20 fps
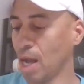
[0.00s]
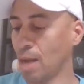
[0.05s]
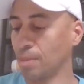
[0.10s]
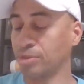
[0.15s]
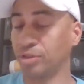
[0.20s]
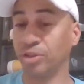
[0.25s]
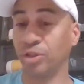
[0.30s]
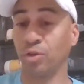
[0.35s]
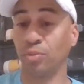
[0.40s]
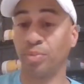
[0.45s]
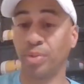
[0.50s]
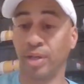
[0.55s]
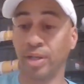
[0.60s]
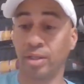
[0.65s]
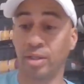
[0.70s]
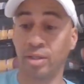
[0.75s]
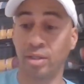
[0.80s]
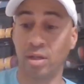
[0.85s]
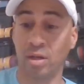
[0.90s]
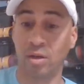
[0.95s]
I'm still
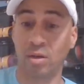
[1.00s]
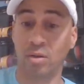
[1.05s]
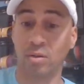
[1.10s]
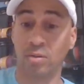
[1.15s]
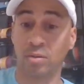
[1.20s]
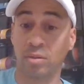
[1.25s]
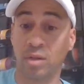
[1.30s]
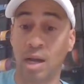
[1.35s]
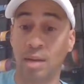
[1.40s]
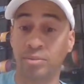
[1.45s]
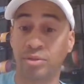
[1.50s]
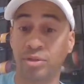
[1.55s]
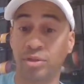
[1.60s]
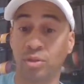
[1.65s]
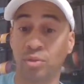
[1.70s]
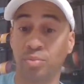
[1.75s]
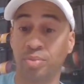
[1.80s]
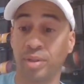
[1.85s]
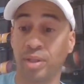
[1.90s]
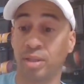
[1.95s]
pending, y'all. I'm
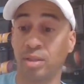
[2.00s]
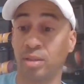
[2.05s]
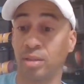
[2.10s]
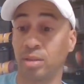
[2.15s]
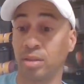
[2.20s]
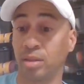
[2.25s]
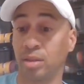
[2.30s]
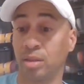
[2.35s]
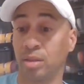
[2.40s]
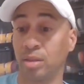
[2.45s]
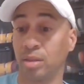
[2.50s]
still pending.